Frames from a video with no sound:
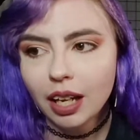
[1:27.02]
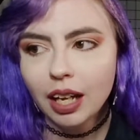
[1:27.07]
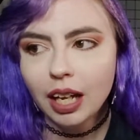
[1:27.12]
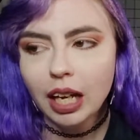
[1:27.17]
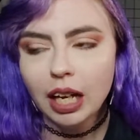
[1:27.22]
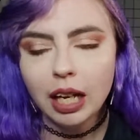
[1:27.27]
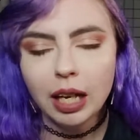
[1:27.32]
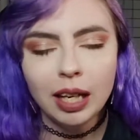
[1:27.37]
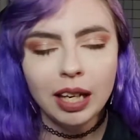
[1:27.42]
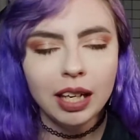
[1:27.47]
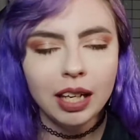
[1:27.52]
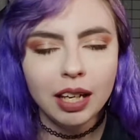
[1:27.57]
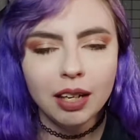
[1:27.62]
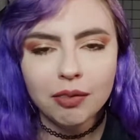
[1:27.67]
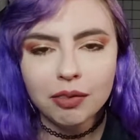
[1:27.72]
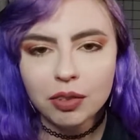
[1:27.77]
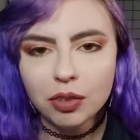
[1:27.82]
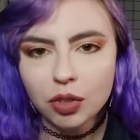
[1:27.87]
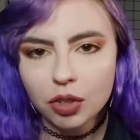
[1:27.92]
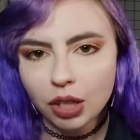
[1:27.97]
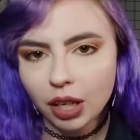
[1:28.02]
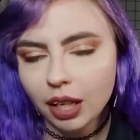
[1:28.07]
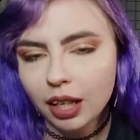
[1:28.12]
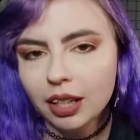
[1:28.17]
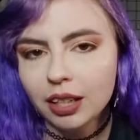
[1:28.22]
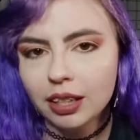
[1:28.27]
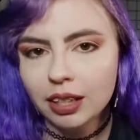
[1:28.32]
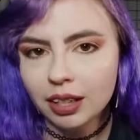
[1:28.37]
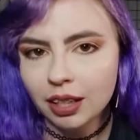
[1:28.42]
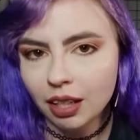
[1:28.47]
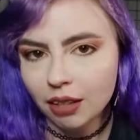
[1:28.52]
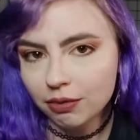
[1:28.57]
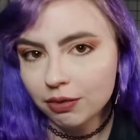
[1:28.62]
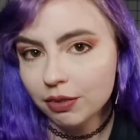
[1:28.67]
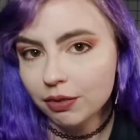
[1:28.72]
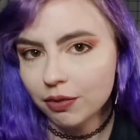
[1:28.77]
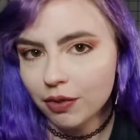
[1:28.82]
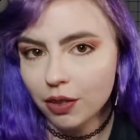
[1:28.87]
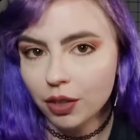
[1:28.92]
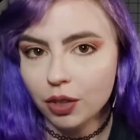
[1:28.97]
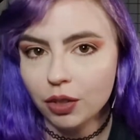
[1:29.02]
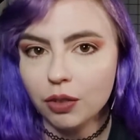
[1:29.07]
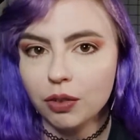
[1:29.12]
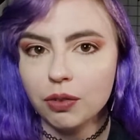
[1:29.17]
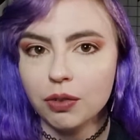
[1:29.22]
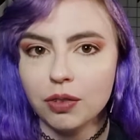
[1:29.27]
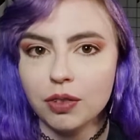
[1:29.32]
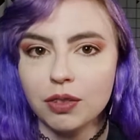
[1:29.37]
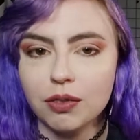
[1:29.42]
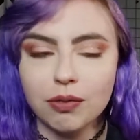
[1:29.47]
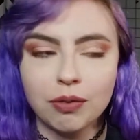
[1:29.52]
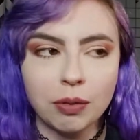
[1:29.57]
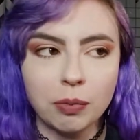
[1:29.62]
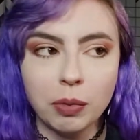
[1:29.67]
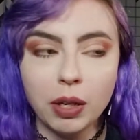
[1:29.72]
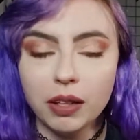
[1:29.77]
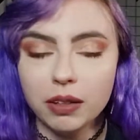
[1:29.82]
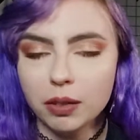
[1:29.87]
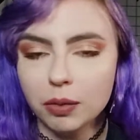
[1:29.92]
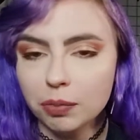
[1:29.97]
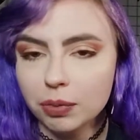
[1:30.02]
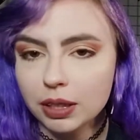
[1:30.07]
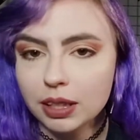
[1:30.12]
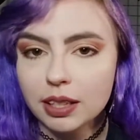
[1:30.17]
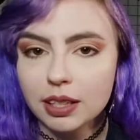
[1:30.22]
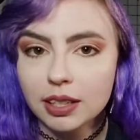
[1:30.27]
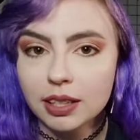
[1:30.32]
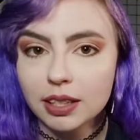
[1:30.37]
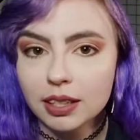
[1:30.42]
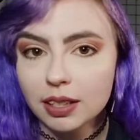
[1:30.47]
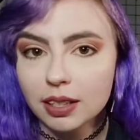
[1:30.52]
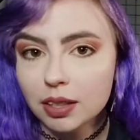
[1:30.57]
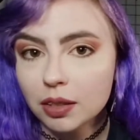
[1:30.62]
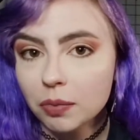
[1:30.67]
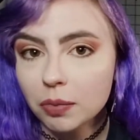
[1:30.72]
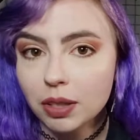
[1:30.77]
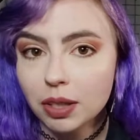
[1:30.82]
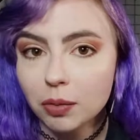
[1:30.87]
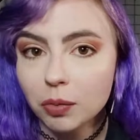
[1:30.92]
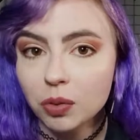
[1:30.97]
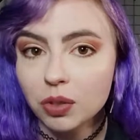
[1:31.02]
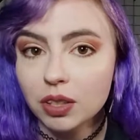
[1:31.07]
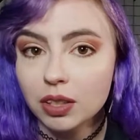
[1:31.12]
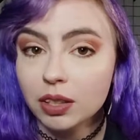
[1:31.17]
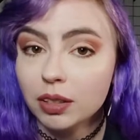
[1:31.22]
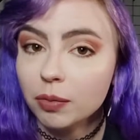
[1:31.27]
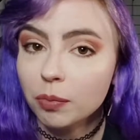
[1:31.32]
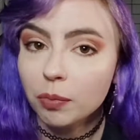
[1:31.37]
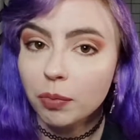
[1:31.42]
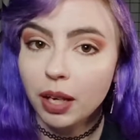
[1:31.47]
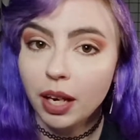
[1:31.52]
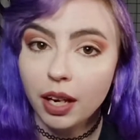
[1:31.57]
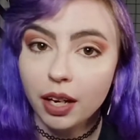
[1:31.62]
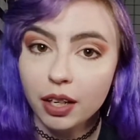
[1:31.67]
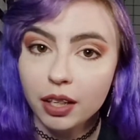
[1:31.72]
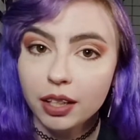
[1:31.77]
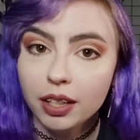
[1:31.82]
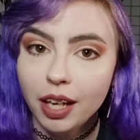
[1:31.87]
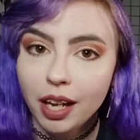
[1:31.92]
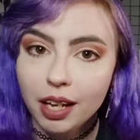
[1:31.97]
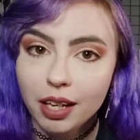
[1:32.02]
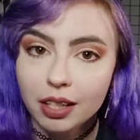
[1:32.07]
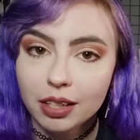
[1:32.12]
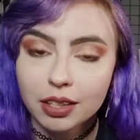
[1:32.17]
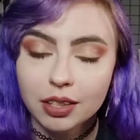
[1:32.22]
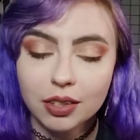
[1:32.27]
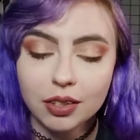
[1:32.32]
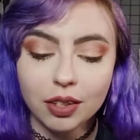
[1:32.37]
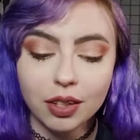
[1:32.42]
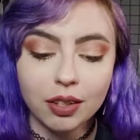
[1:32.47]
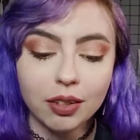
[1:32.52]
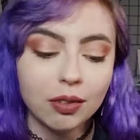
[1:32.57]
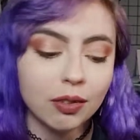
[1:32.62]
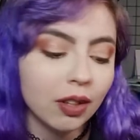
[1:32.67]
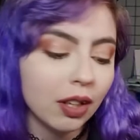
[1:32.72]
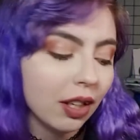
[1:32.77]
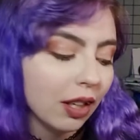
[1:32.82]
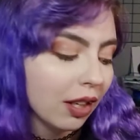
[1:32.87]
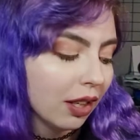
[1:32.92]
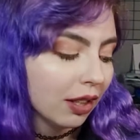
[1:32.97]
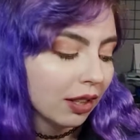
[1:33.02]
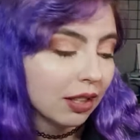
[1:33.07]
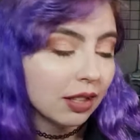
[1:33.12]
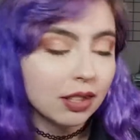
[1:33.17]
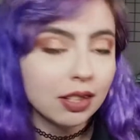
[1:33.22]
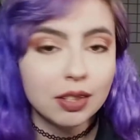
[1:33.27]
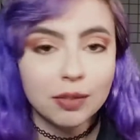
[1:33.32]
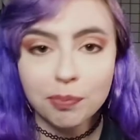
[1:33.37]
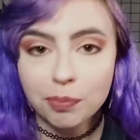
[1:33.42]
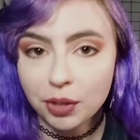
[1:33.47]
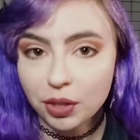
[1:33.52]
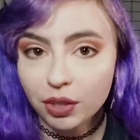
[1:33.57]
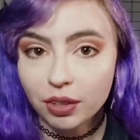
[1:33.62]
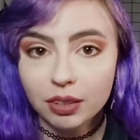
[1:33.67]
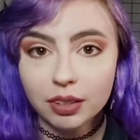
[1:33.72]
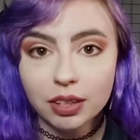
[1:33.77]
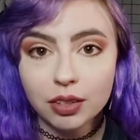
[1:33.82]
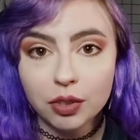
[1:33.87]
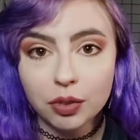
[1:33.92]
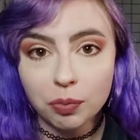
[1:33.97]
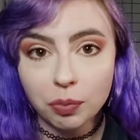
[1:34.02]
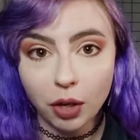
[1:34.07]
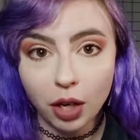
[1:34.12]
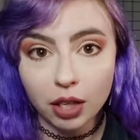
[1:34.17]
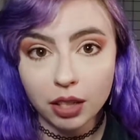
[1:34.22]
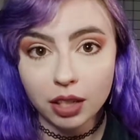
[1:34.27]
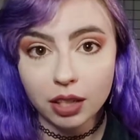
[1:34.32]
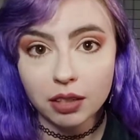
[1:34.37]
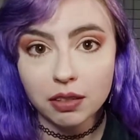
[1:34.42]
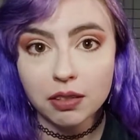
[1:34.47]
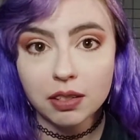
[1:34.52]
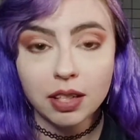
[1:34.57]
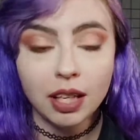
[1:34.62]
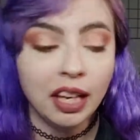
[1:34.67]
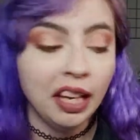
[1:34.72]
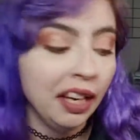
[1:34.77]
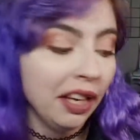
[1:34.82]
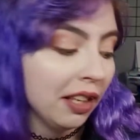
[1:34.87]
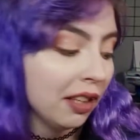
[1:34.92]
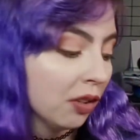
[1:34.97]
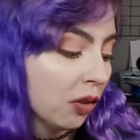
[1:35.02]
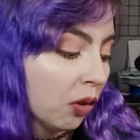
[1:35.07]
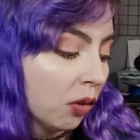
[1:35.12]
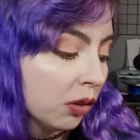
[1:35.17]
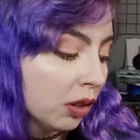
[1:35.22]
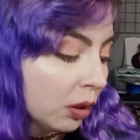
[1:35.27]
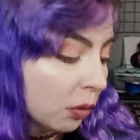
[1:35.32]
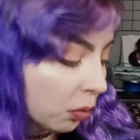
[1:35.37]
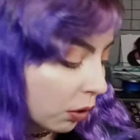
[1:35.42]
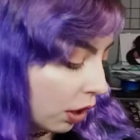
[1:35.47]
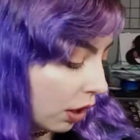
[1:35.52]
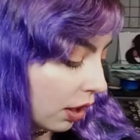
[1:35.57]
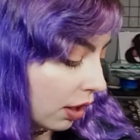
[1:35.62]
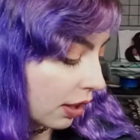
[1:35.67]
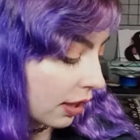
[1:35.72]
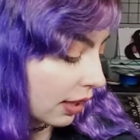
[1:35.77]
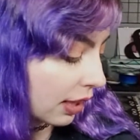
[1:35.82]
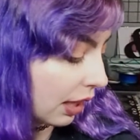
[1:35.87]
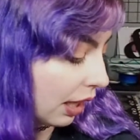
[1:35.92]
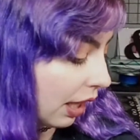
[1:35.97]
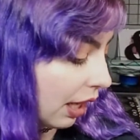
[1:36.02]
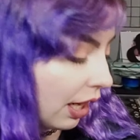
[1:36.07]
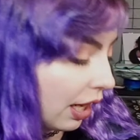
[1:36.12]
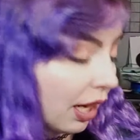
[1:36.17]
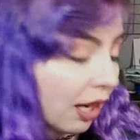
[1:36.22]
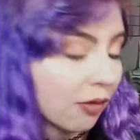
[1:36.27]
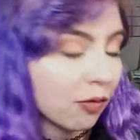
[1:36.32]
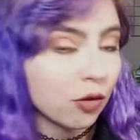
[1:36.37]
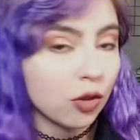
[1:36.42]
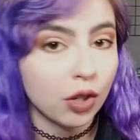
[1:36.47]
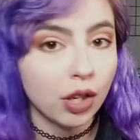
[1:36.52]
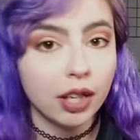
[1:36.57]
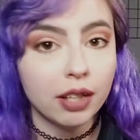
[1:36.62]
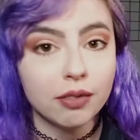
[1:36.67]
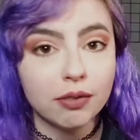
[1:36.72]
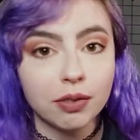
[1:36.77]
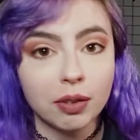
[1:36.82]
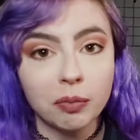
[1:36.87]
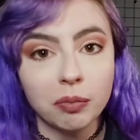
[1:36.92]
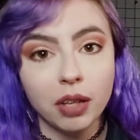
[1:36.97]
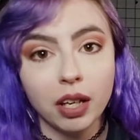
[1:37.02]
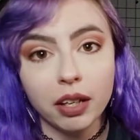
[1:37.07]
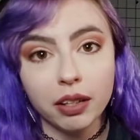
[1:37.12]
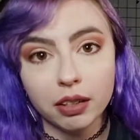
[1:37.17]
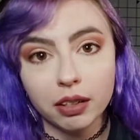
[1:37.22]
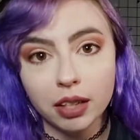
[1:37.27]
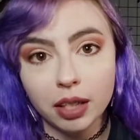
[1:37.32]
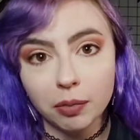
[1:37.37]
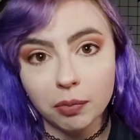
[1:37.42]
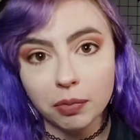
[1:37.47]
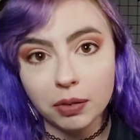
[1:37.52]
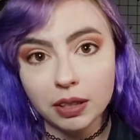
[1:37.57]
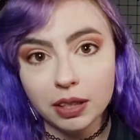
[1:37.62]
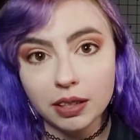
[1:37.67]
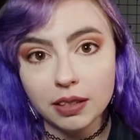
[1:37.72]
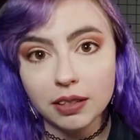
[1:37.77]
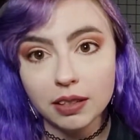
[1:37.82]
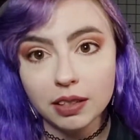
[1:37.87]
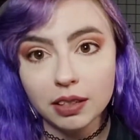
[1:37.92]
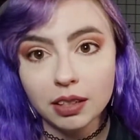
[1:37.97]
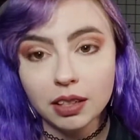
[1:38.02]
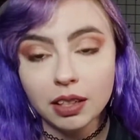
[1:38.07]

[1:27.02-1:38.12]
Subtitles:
I haven't tried enough of those from other places to be able to compare yet. So this is purely just products and only products that I have tried from other companies,